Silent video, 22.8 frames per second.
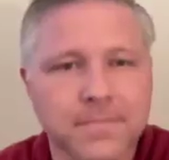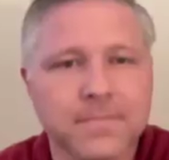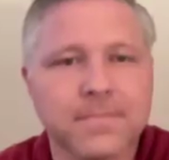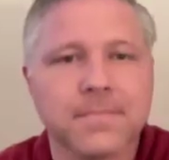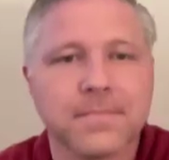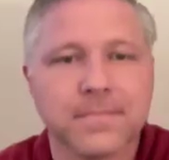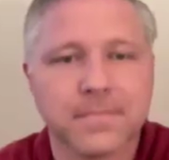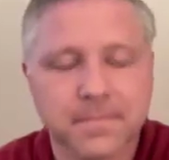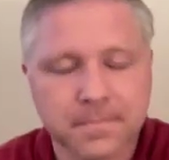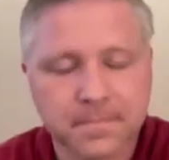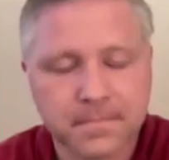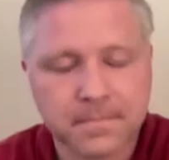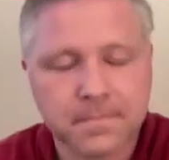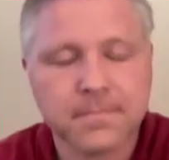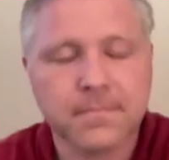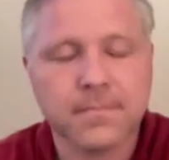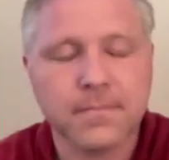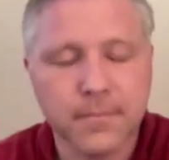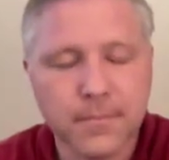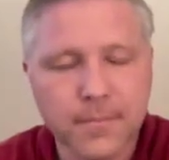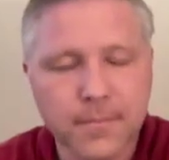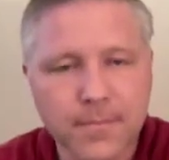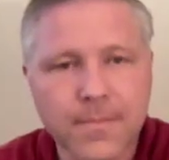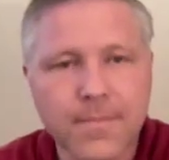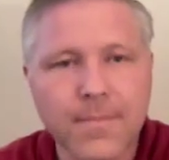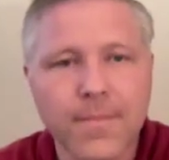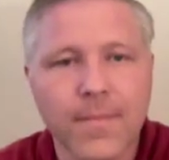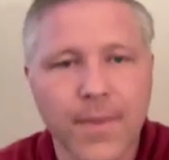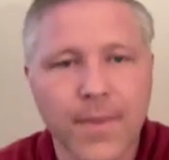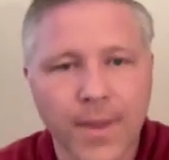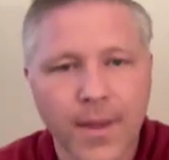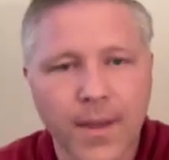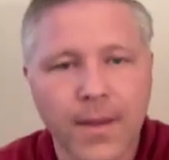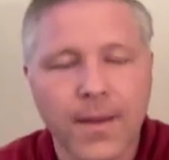I would
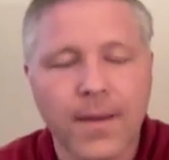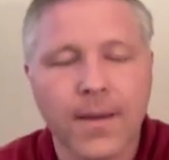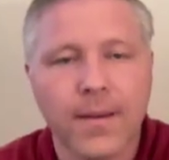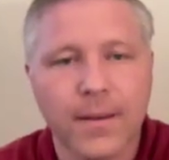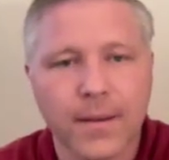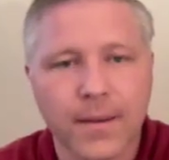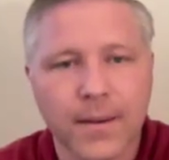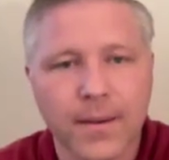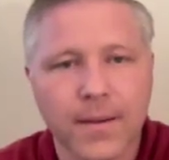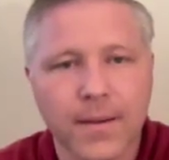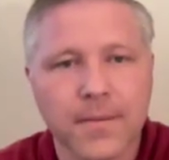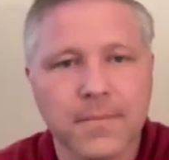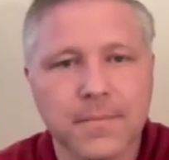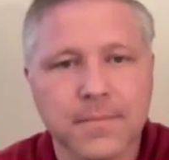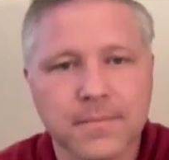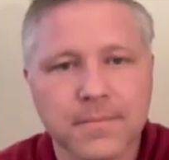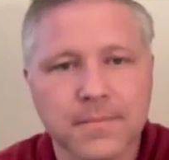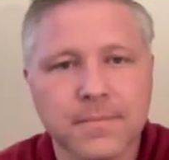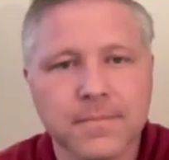say. I mean, obviously a lot of